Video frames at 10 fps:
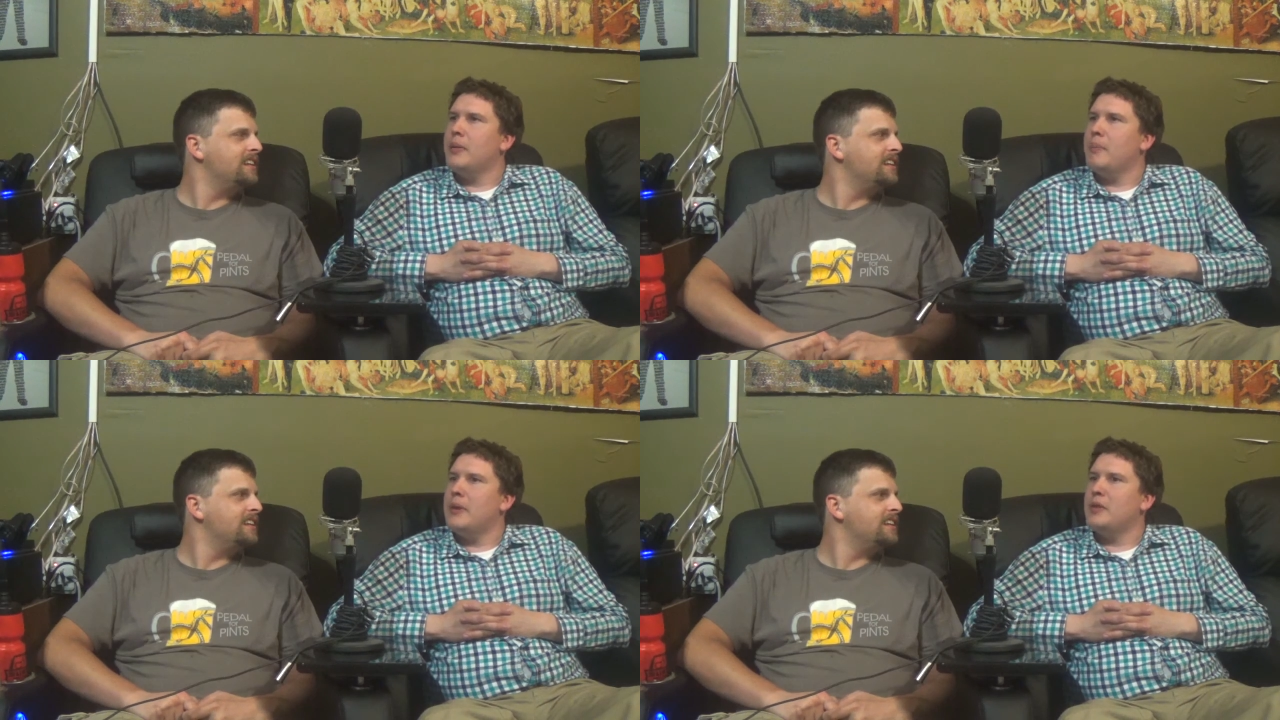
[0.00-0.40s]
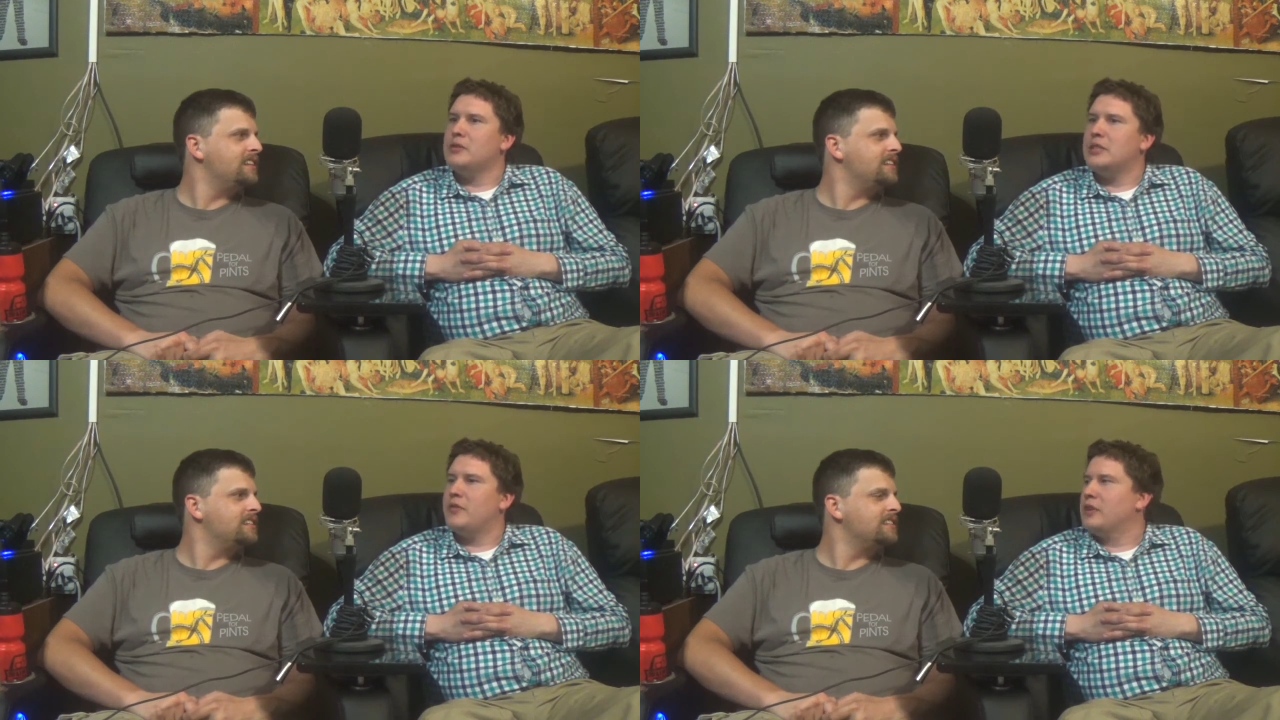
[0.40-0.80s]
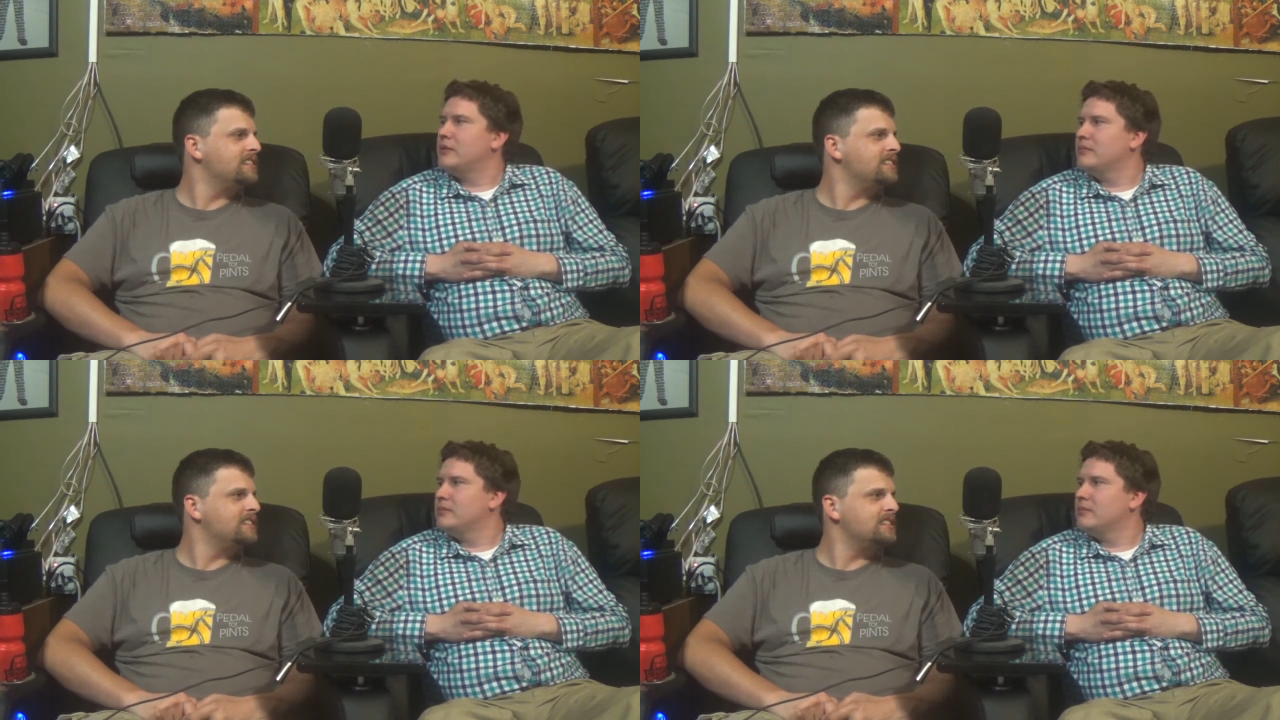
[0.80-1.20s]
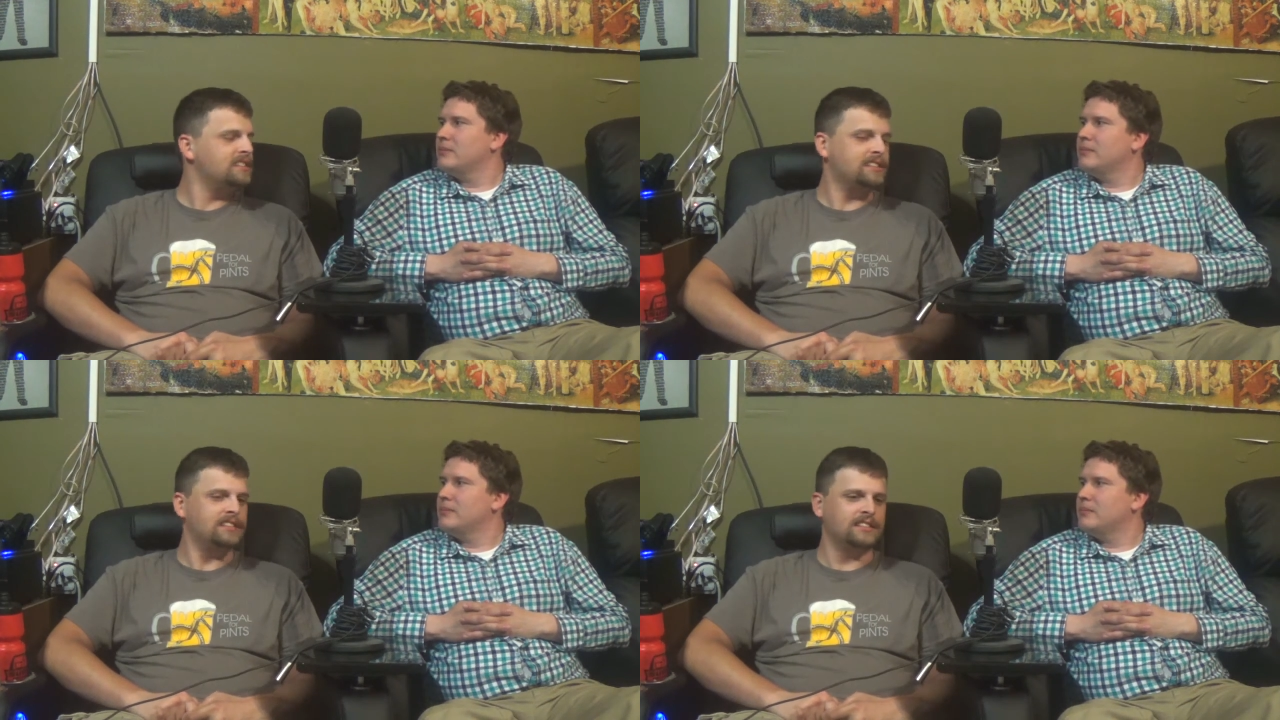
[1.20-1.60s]
Speaker 1: bet there's different,
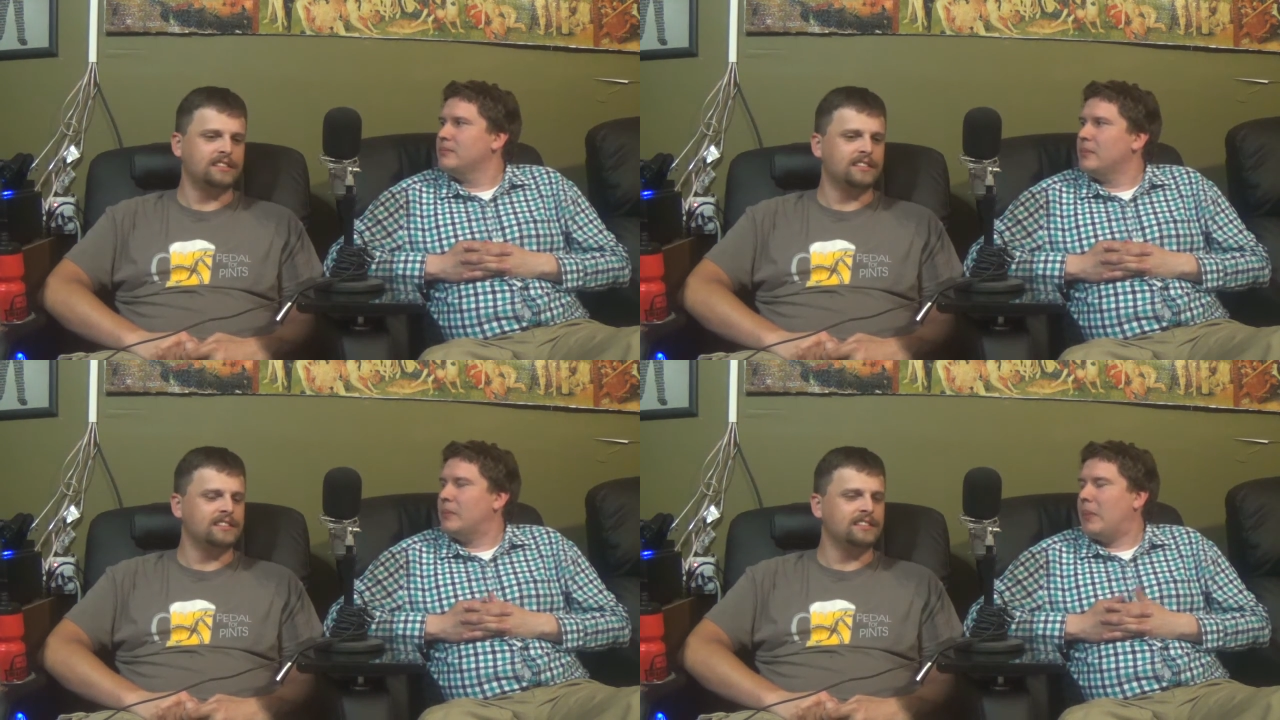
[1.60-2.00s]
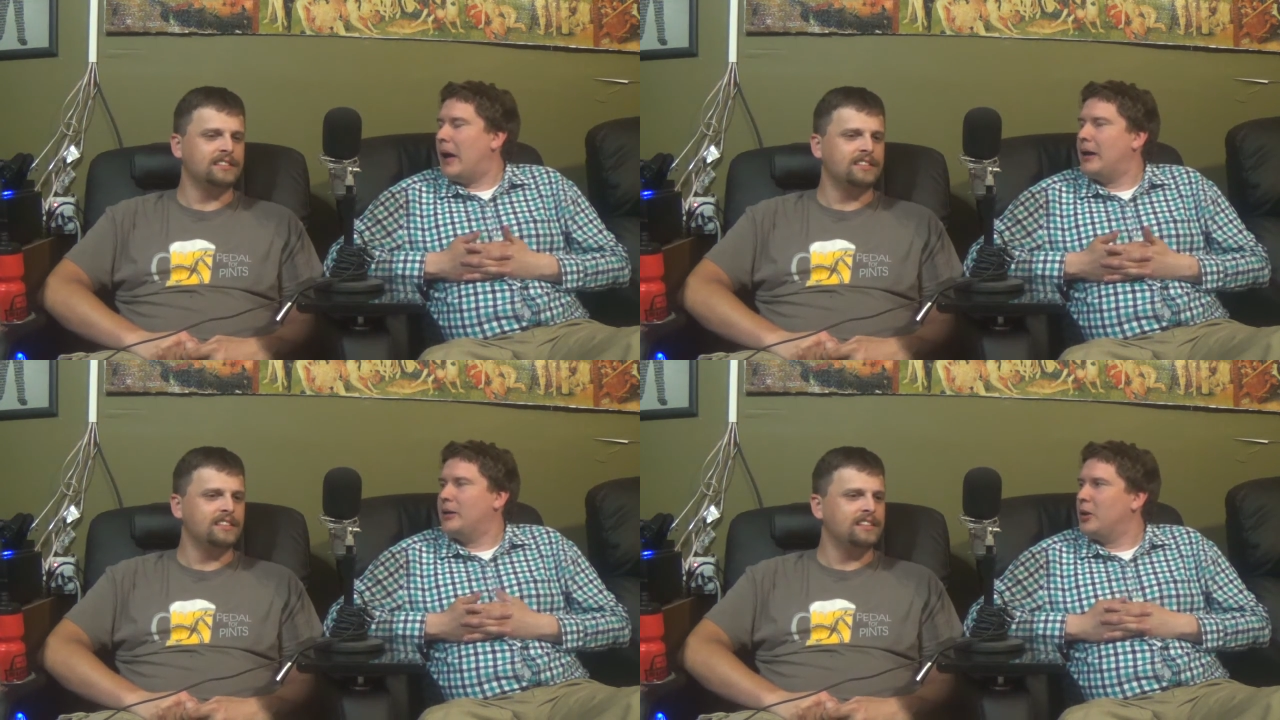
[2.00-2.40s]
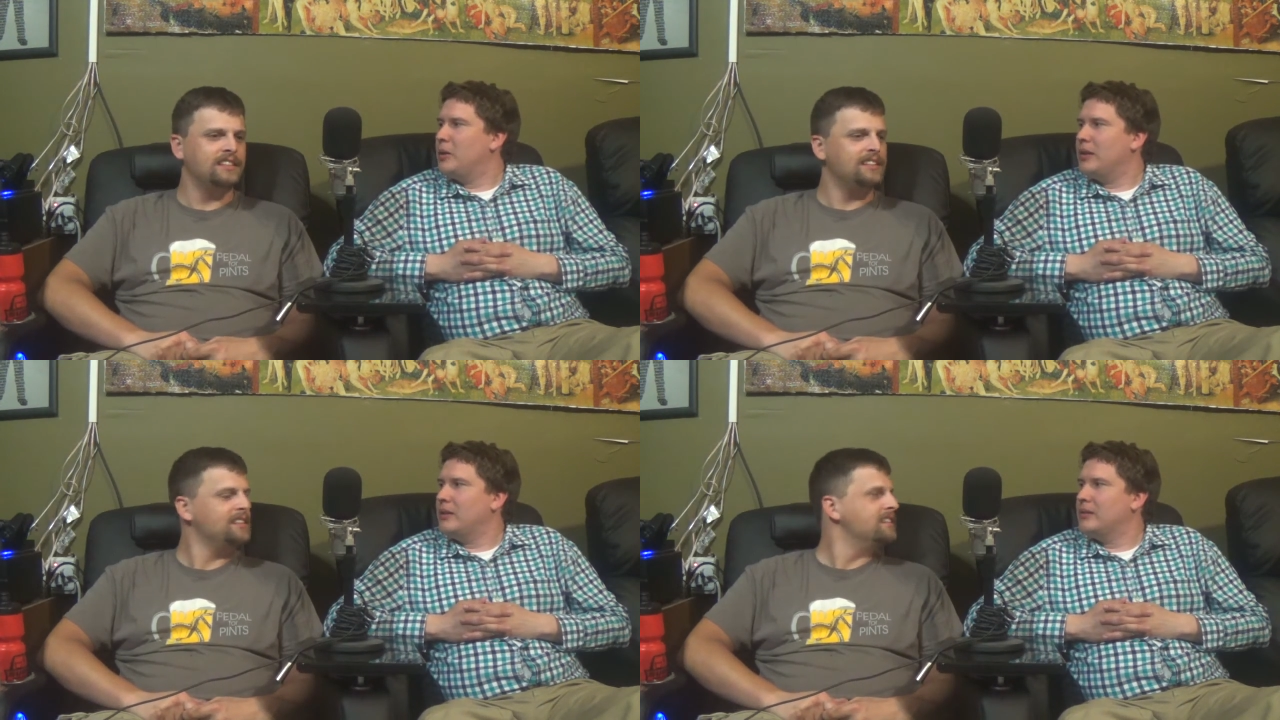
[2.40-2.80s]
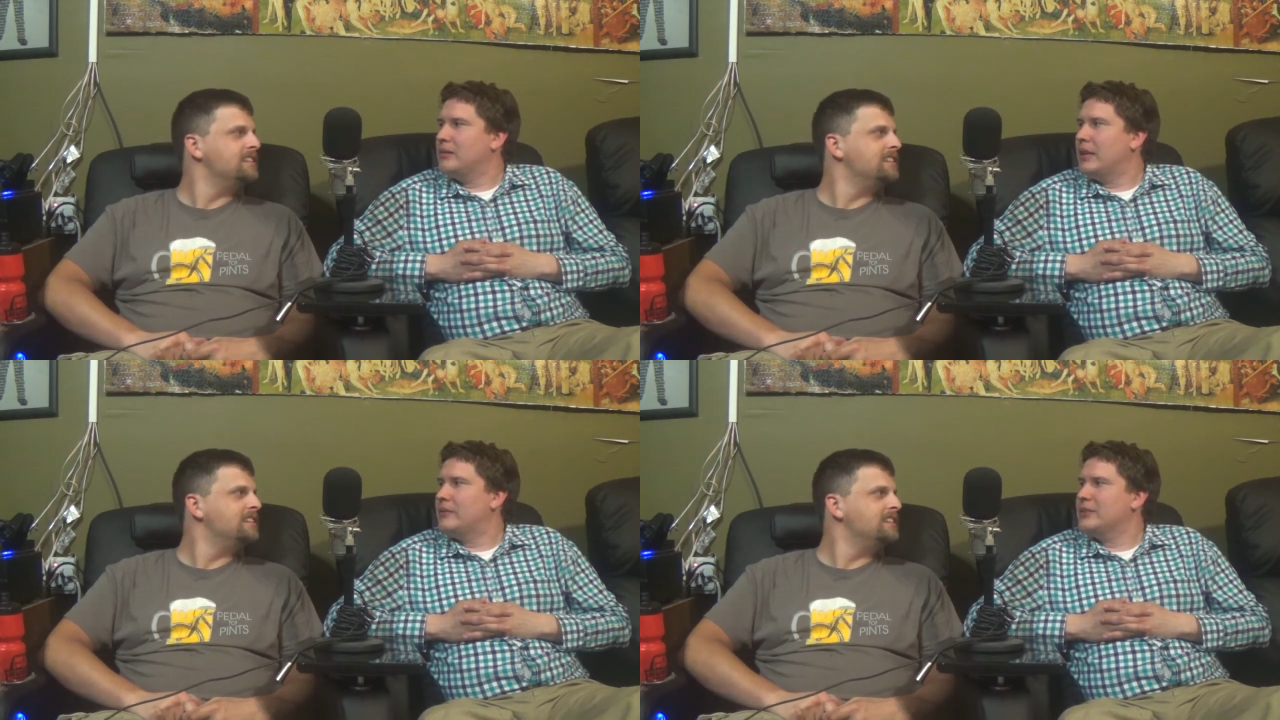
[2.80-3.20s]
I don't know,
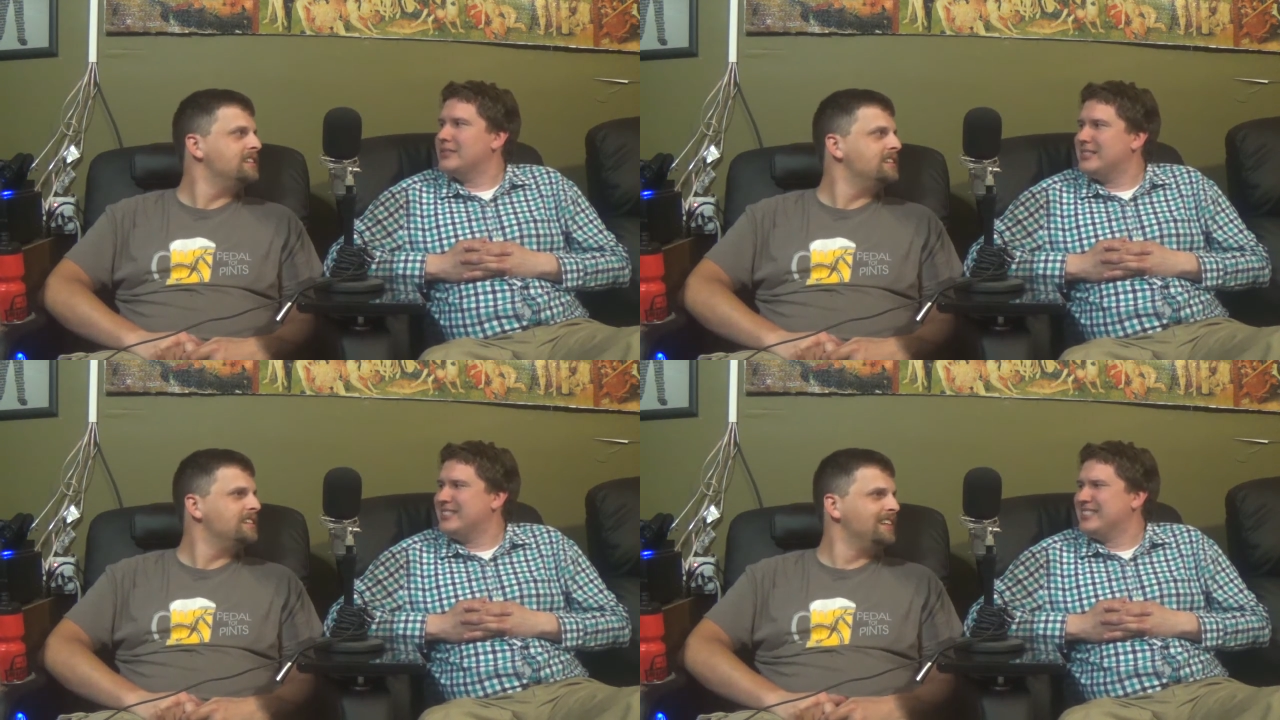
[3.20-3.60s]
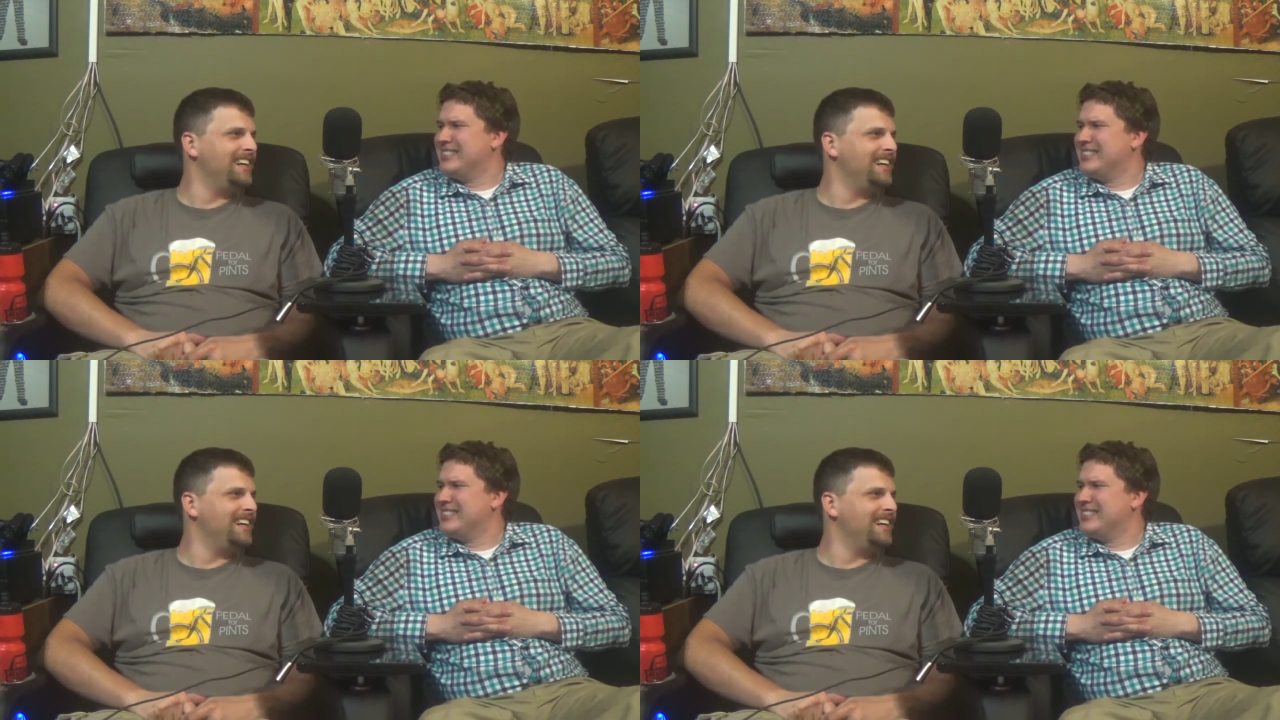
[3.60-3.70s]
levels.